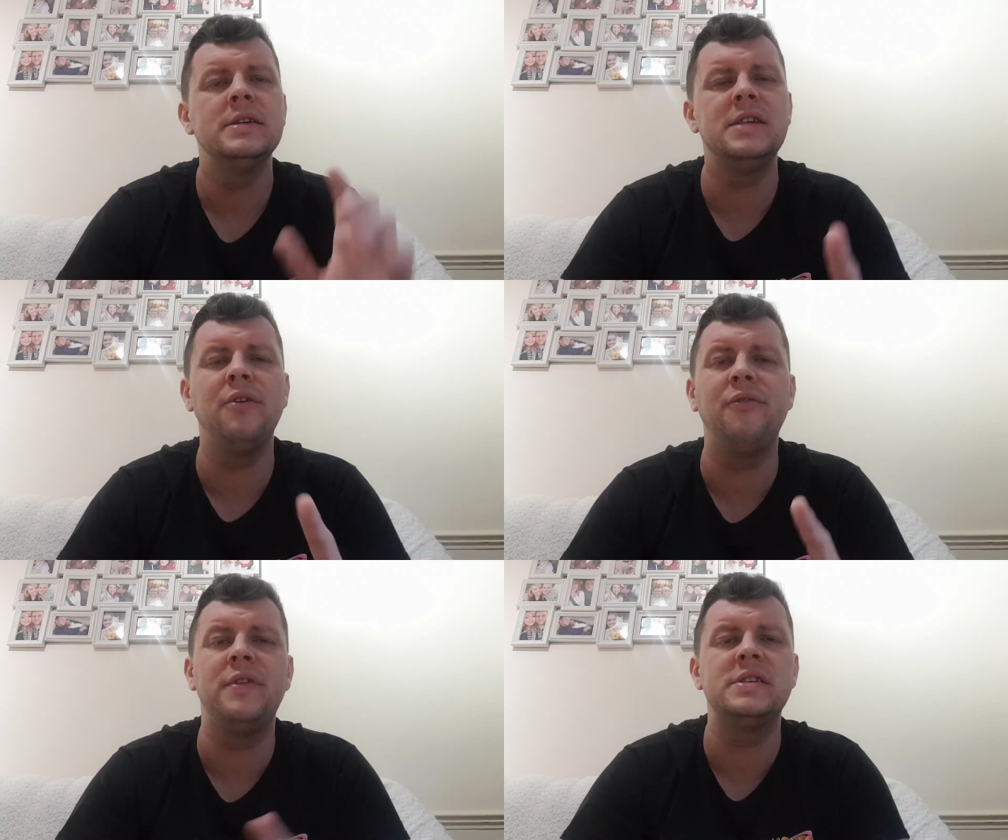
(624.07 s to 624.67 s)

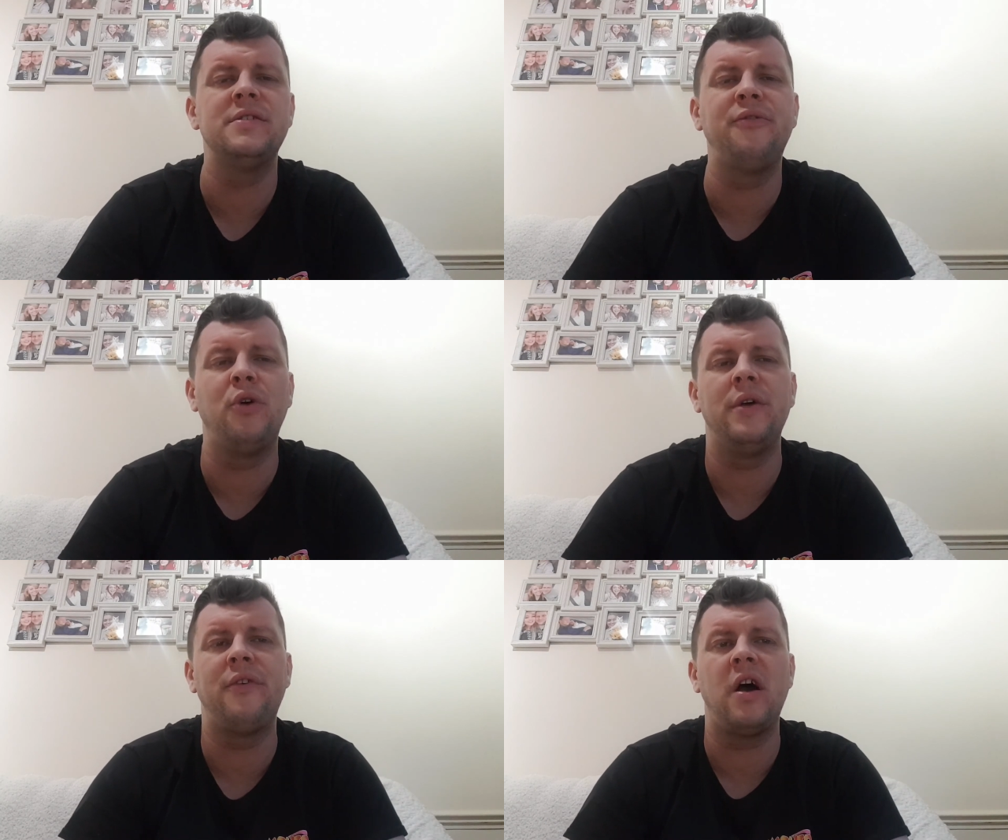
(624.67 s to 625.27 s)
Still, this is
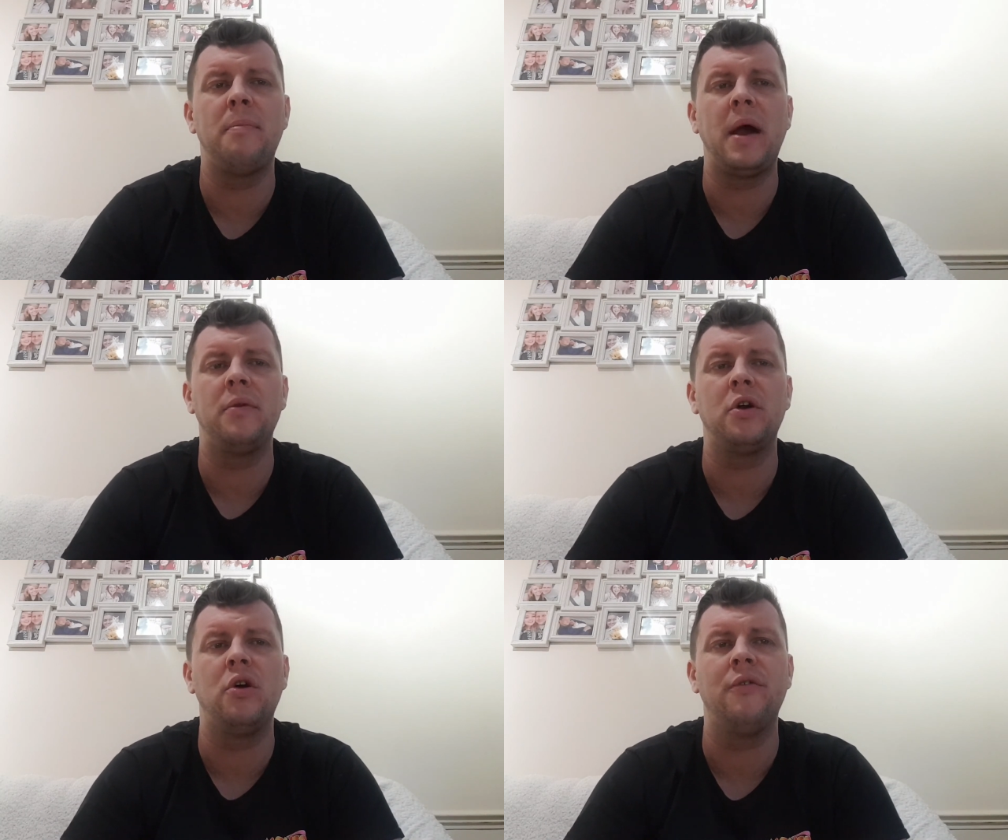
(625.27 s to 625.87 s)
£45
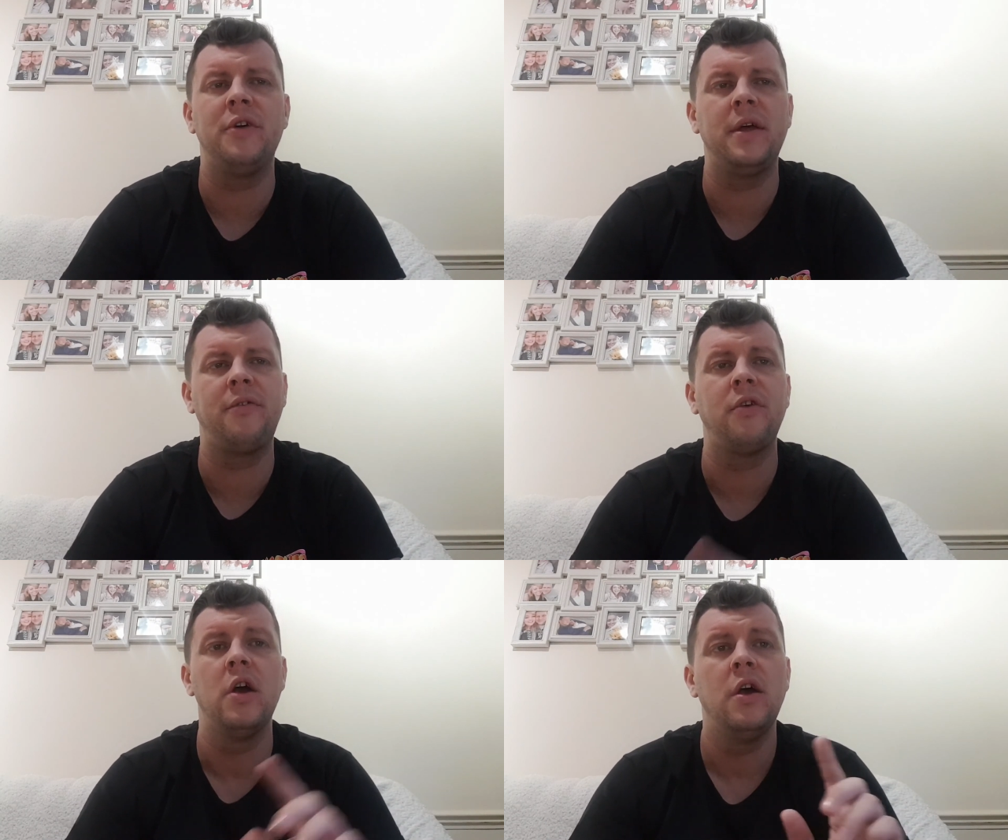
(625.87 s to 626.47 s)
I got for
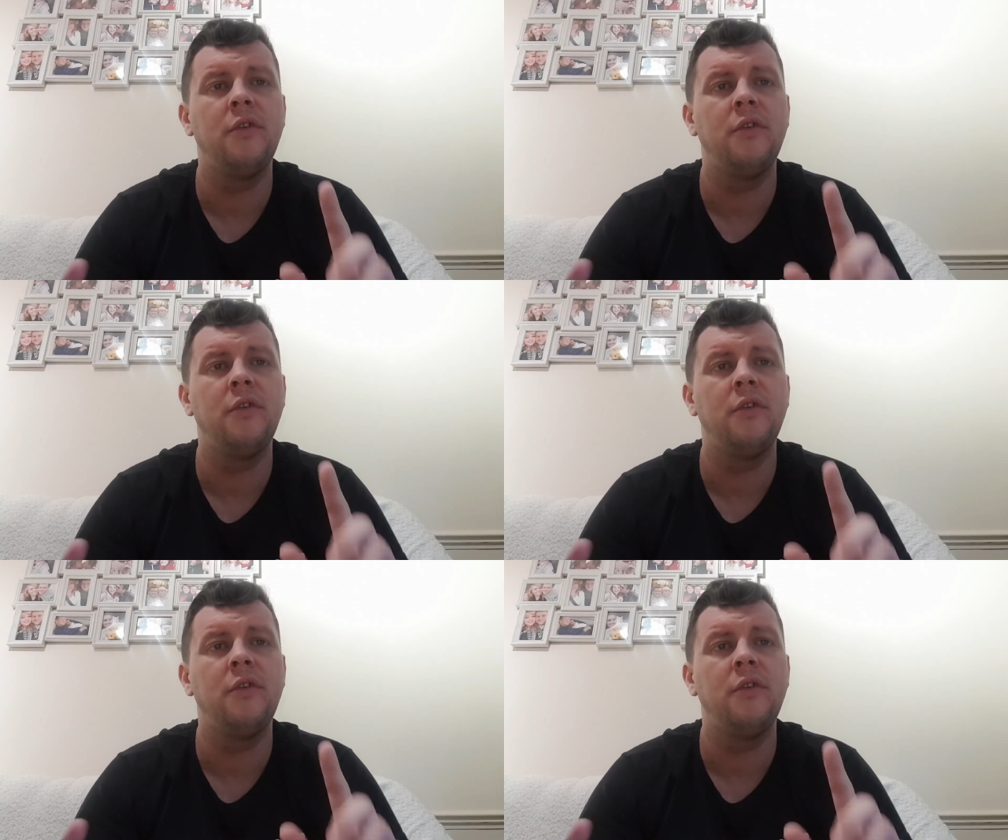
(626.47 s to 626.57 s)
this.